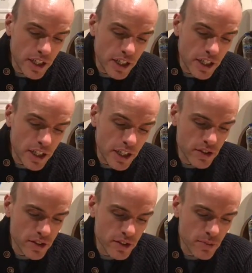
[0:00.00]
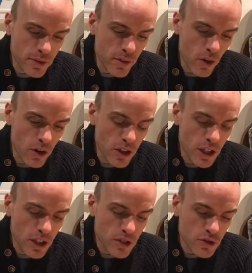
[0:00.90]
2 questions before
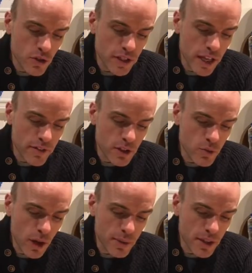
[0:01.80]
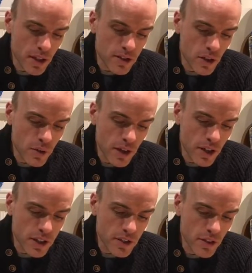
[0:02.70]
Shukdev Goswami also on
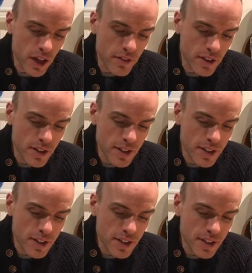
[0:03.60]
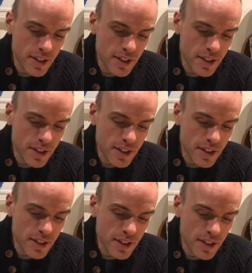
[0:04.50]
his arrival.
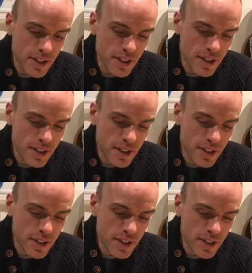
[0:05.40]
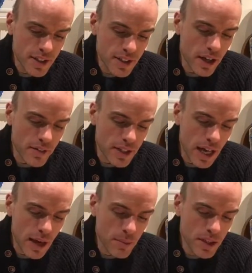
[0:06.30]
Practically the whole of the Srimad
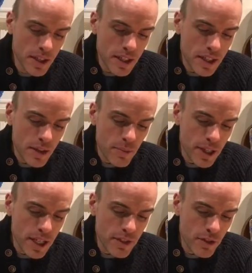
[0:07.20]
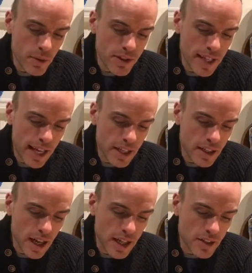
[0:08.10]
Bhagavatam beginning from the
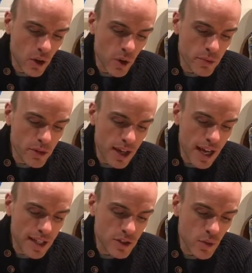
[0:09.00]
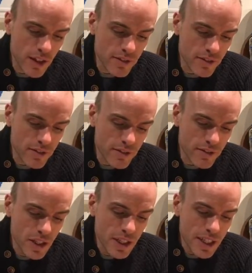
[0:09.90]
second canto up to the last 12th canto,
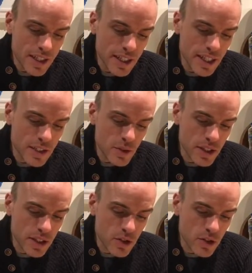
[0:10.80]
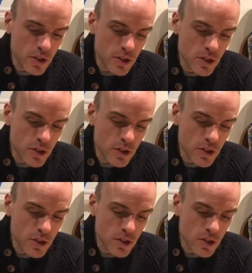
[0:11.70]
deals with these two questions.